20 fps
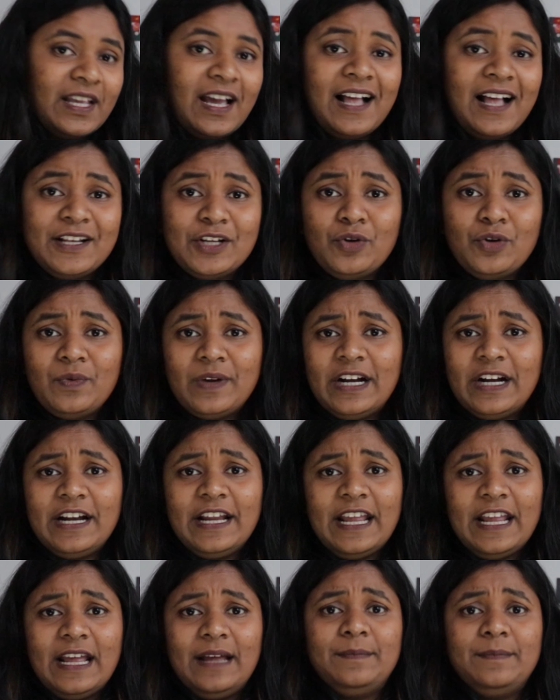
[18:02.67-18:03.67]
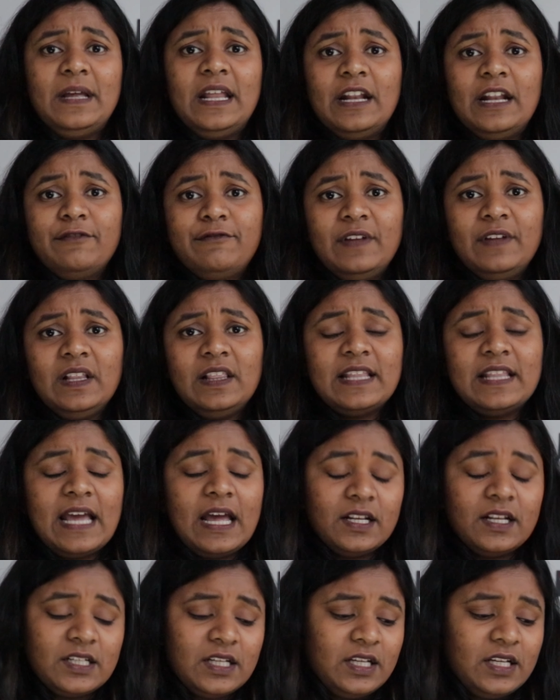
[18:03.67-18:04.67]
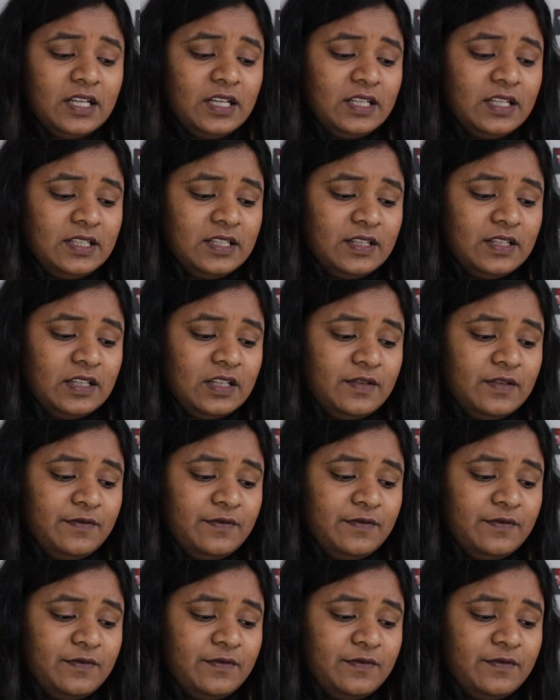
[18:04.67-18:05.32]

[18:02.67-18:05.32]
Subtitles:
I'll know where I am. And I feel that is